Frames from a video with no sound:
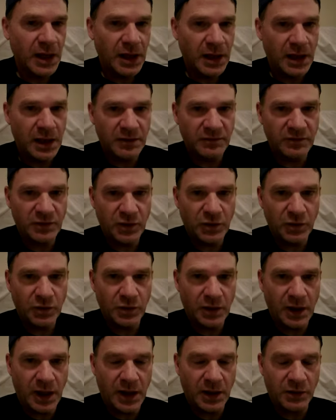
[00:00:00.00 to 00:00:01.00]
If
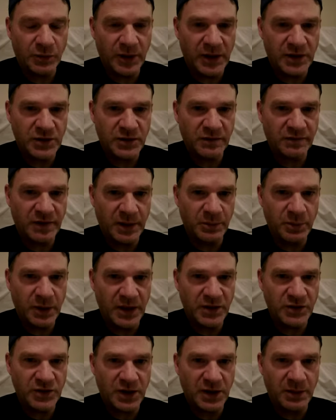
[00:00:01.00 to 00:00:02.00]
you raise your
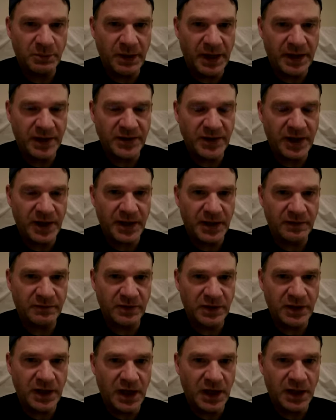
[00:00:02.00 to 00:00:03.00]
vibration, meditate
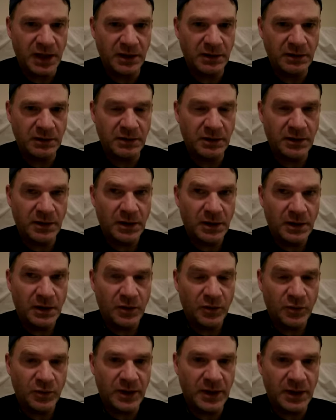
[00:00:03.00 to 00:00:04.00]
every day,
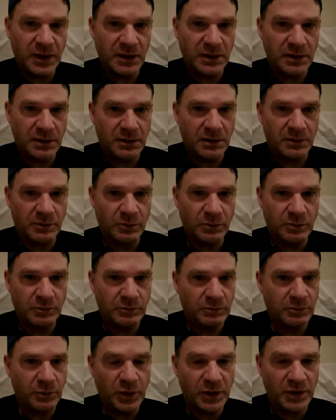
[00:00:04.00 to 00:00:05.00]
read
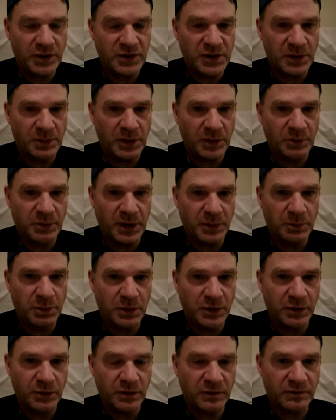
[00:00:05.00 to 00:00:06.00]
books about
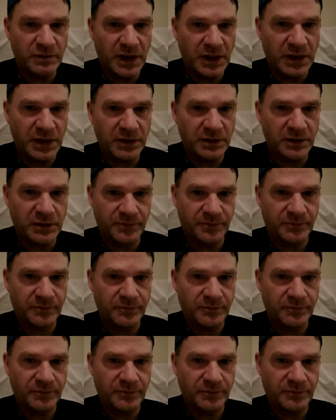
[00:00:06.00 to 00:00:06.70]
people who have done it,